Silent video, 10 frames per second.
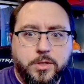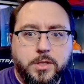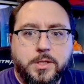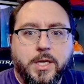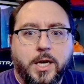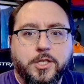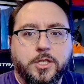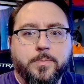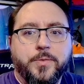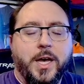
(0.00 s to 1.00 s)

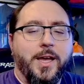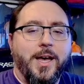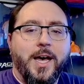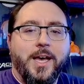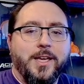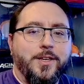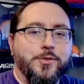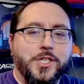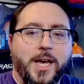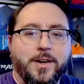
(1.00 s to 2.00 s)
Gotcha. High IQ
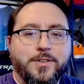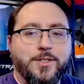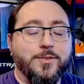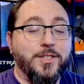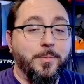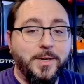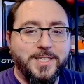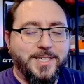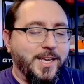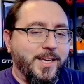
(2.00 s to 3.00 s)
chatters. Dude, somebody's
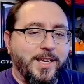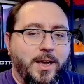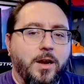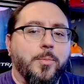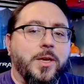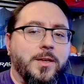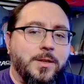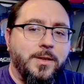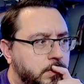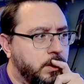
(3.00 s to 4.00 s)
taking care of me.
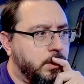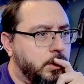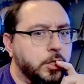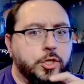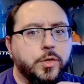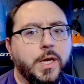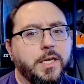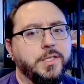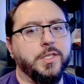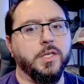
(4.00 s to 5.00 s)
Do you
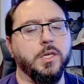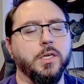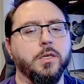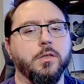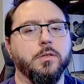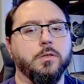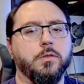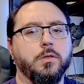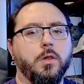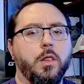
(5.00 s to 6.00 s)
guys think
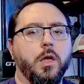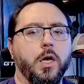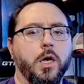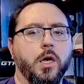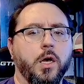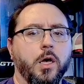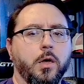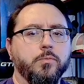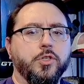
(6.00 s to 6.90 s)
that...